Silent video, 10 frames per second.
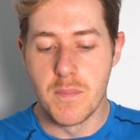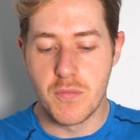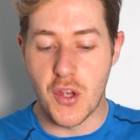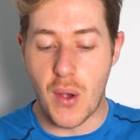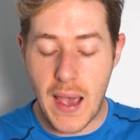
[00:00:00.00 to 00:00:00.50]

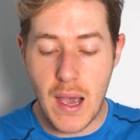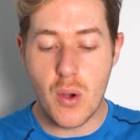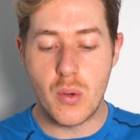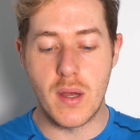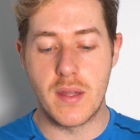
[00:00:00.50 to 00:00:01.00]
So
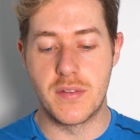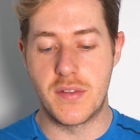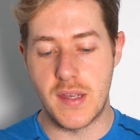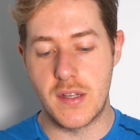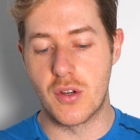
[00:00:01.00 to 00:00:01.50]
how
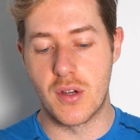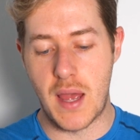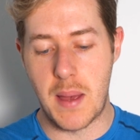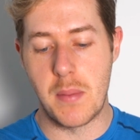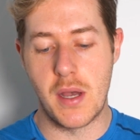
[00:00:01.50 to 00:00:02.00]
did or
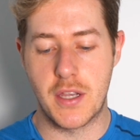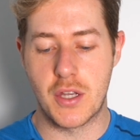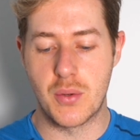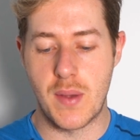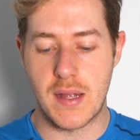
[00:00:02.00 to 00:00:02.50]
am I
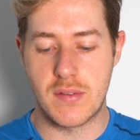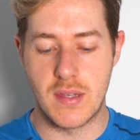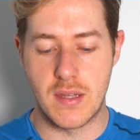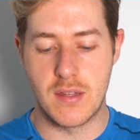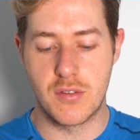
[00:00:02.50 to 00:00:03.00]

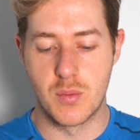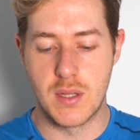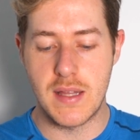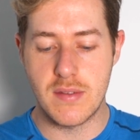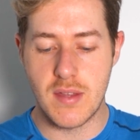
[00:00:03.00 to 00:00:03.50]
correcting this? Well,
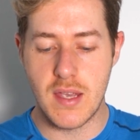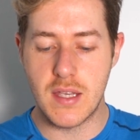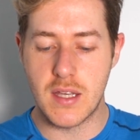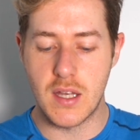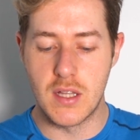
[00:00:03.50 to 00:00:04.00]
let's
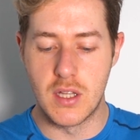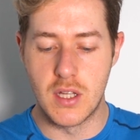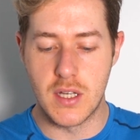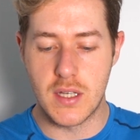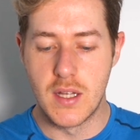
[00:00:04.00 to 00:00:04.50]
take a
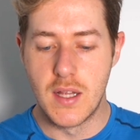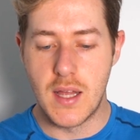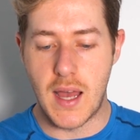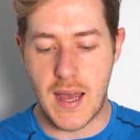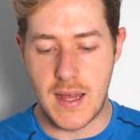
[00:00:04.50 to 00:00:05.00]
look
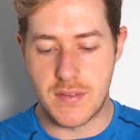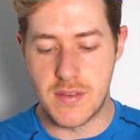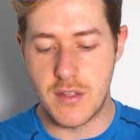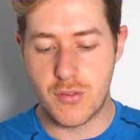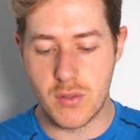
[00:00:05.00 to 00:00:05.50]
at,
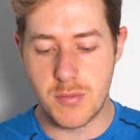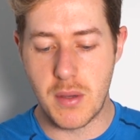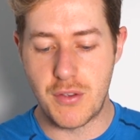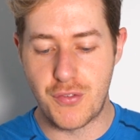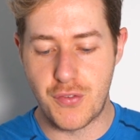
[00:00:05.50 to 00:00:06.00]
this was
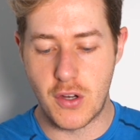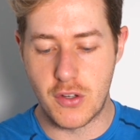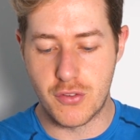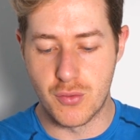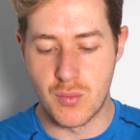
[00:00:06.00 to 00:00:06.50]
my
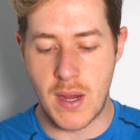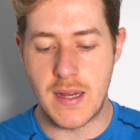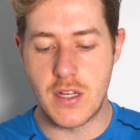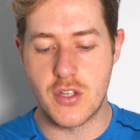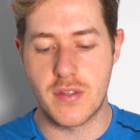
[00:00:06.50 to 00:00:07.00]
first
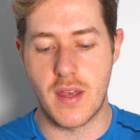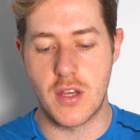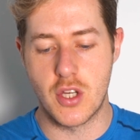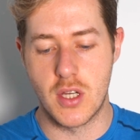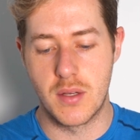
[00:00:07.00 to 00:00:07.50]
range
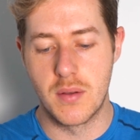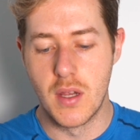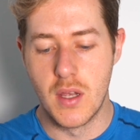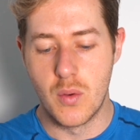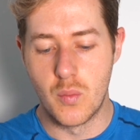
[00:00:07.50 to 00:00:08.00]
session
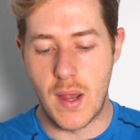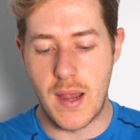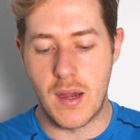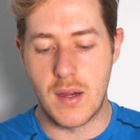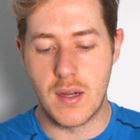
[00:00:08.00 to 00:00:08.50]

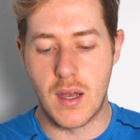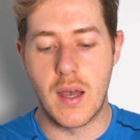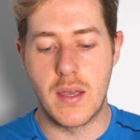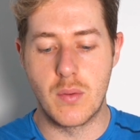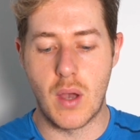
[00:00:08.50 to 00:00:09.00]
where
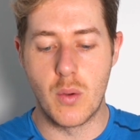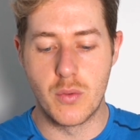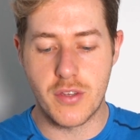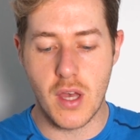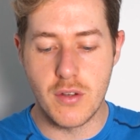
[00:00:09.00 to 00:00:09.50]
I
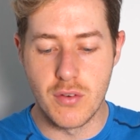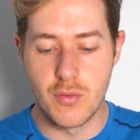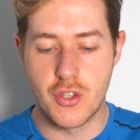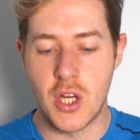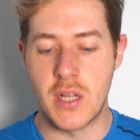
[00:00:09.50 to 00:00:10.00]
was kind
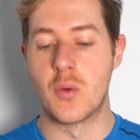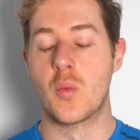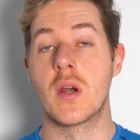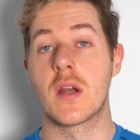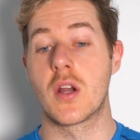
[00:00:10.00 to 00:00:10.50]
of trying to
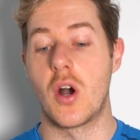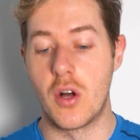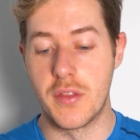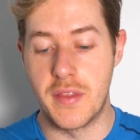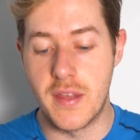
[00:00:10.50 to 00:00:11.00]
work
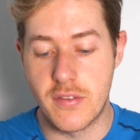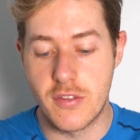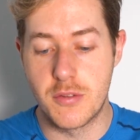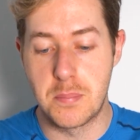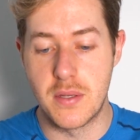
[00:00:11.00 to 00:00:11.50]
on this
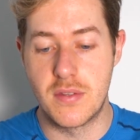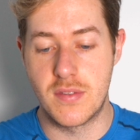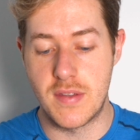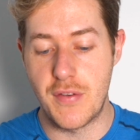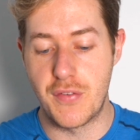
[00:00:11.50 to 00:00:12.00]

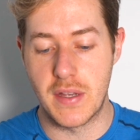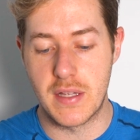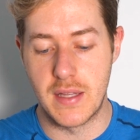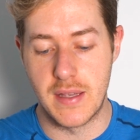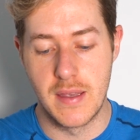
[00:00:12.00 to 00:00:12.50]

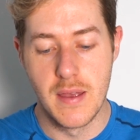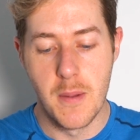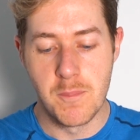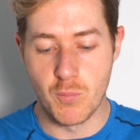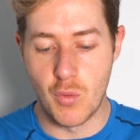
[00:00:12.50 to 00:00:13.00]
specifically,
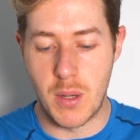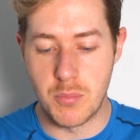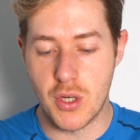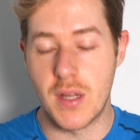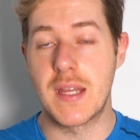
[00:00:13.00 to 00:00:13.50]
where I'm
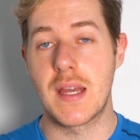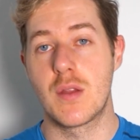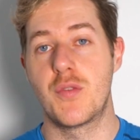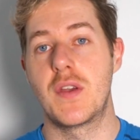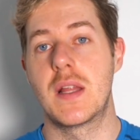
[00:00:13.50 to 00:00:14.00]
trying to get
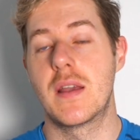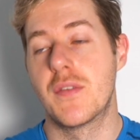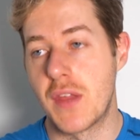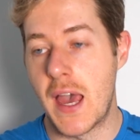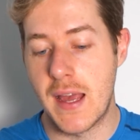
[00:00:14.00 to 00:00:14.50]
the feeling
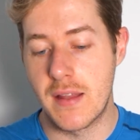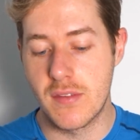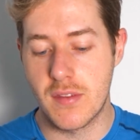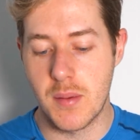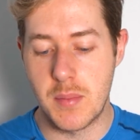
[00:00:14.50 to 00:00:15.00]
of the
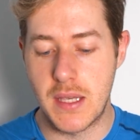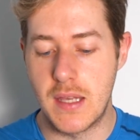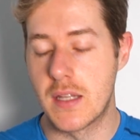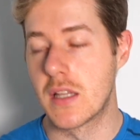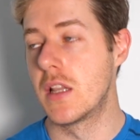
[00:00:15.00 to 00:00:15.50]
hands coming
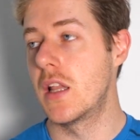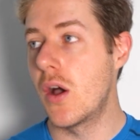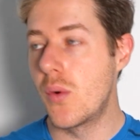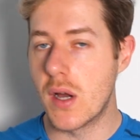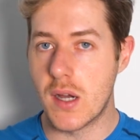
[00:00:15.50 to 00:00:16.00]
in
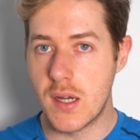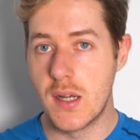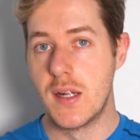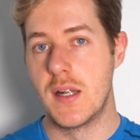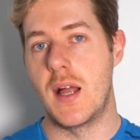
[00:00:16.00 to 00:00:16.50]
lower
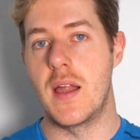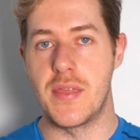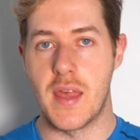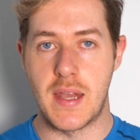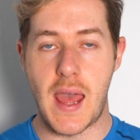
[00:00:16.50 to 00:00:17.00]
and
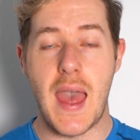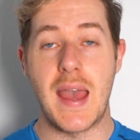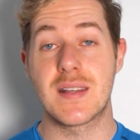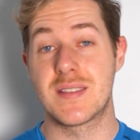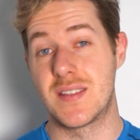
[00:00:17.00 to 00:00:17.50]
then
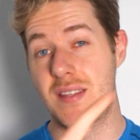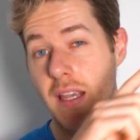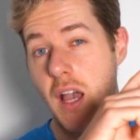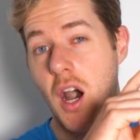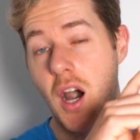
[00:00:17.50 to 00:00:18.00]
exiting
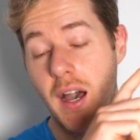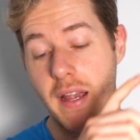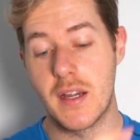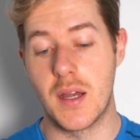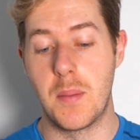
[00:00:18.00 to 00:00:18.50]

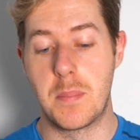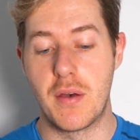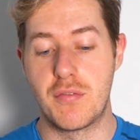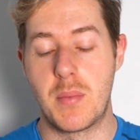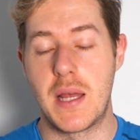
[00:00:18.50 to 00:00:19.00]
higher
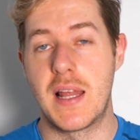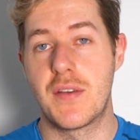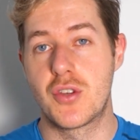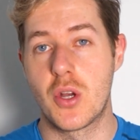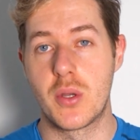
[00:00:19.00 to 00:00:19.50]
above my
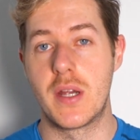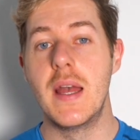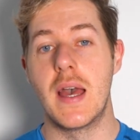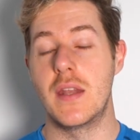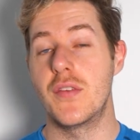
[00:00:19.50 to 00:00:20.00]
left shoulder.
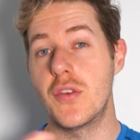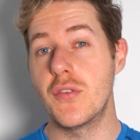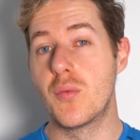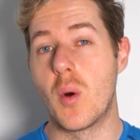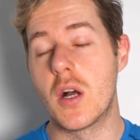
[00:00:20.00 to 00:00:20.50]
And if
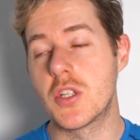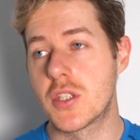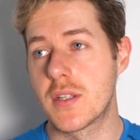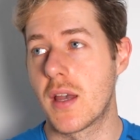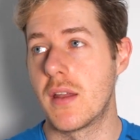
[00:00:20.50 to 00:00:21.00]
you've
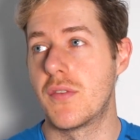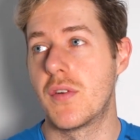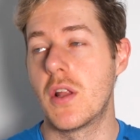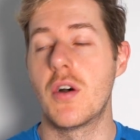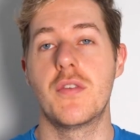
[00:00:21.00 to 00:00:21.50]
watched the kind of a
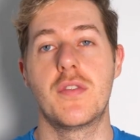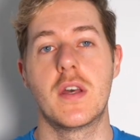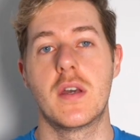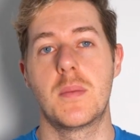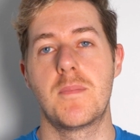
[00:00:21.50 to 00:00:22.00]
lot of
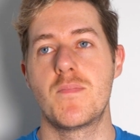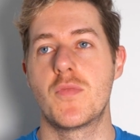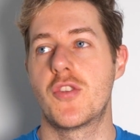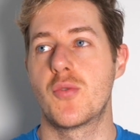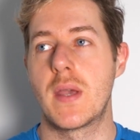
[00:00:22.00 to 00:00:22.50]
the
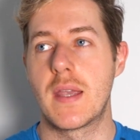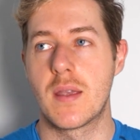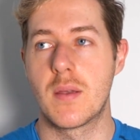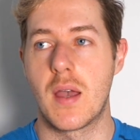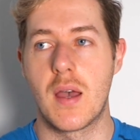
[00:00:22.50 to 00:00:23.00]

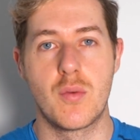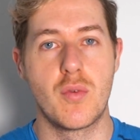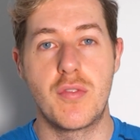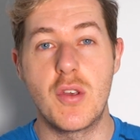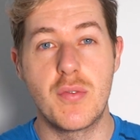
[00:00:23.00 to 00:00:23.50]
swing
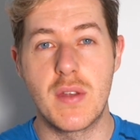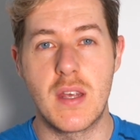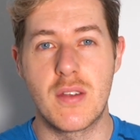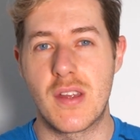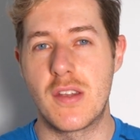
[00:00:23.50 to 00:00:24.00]
review
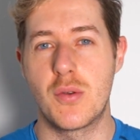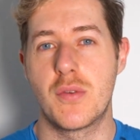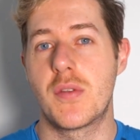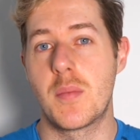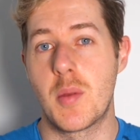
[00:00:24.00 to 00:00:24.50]
videos I do
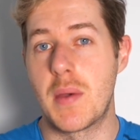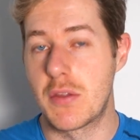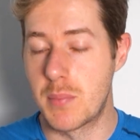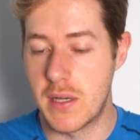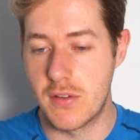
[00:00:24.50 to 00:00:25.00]
of some of the
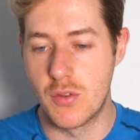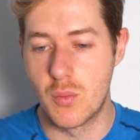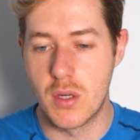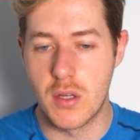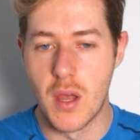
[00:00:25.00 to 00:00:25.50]
best players in the
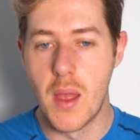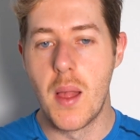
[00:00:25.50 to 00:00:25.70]
world,